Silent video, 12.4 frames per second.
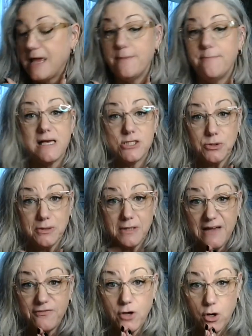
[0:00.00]
a master
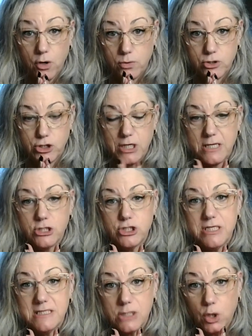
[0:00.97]
life coach and
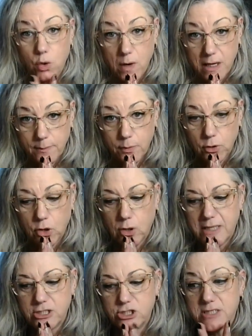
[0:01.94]
she's
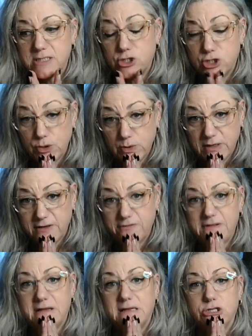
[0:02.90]
incredible and she's
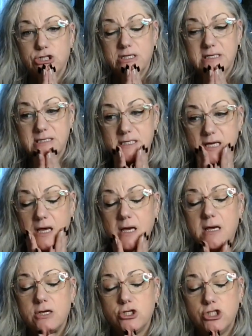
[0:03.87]
intuitive and she's
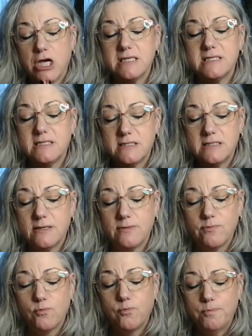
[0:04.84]
just
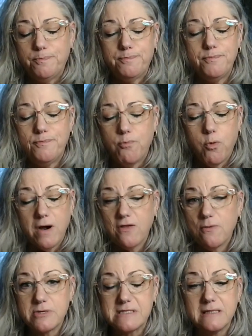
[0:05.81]
one
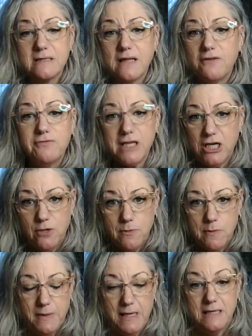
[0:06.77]
of the most lovely
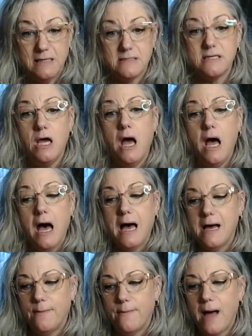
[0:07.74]
human beings.
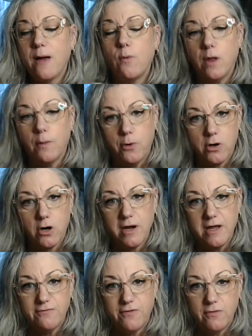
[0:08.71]
Um, I will put
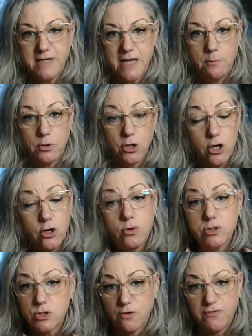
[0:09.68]
her info down
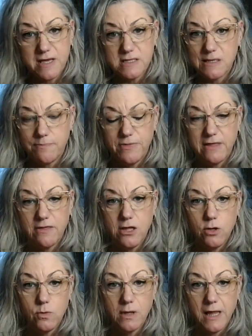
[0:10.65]
below. So if that's something
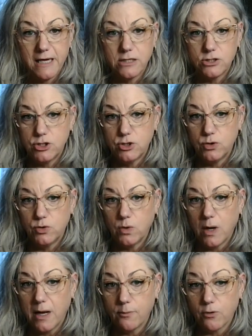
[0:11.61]
that you would like
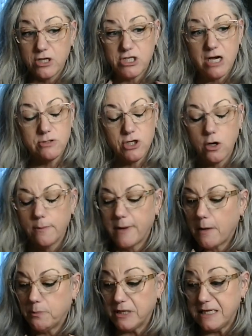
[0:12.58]
to um, reach out to her
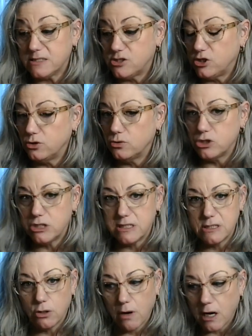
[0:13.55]
about, please do.
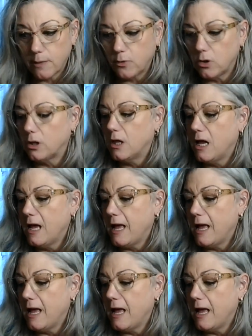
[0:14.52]
She's incredible.